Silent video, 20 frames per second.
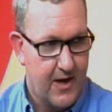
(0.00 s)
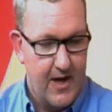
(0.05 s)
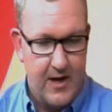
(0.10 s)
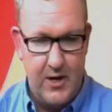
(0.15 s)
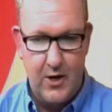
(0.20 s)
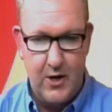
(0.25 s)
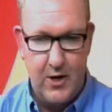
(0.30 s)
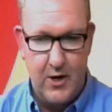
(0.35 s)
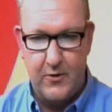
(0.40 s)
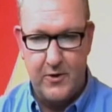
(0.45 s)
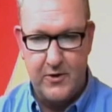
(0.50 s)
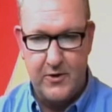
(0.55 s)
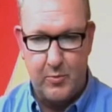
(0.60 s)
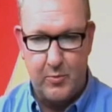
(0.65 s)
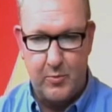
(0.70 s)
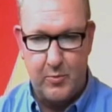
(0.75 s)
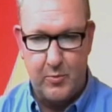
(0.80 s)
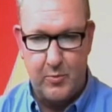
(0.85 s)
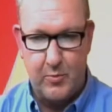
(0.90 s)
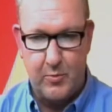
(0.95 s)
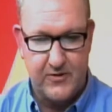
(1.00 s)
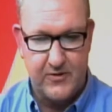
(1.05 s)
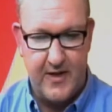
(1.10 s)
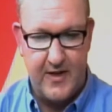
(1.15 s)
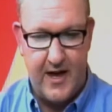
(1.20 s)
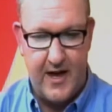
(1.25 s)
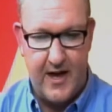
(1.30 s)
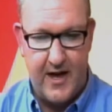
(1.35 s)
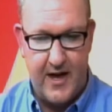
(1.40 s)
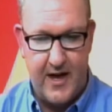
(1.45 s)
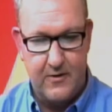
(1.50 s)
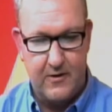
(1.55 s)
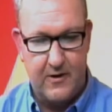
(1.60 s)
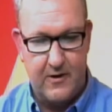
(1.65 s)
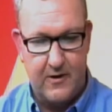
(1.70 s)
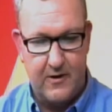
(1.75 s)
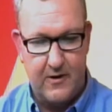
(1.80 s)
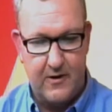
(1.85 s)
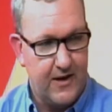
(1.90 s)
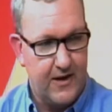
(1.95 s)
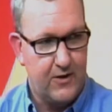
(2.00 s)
You know, those are plans that either A,